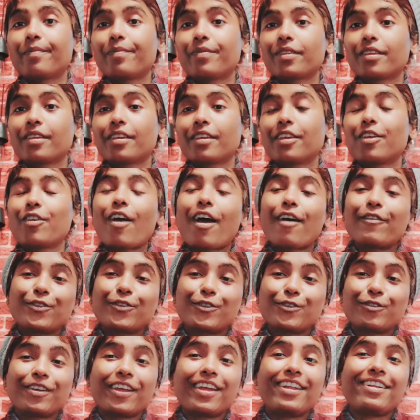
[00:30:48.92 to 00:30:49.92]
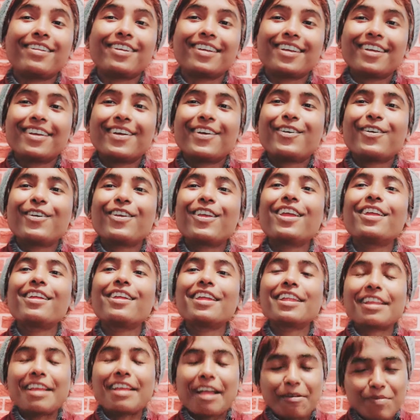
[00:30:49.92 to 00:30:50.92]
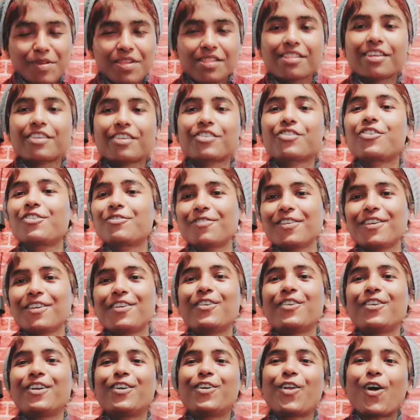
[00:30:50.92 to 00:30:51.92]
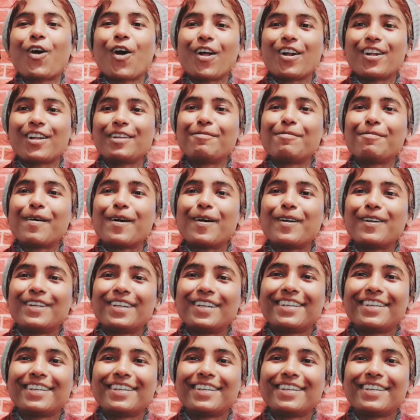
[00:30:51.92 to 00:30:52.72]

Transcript: You have to wait. Okay. In coming session we're gonna talk about it.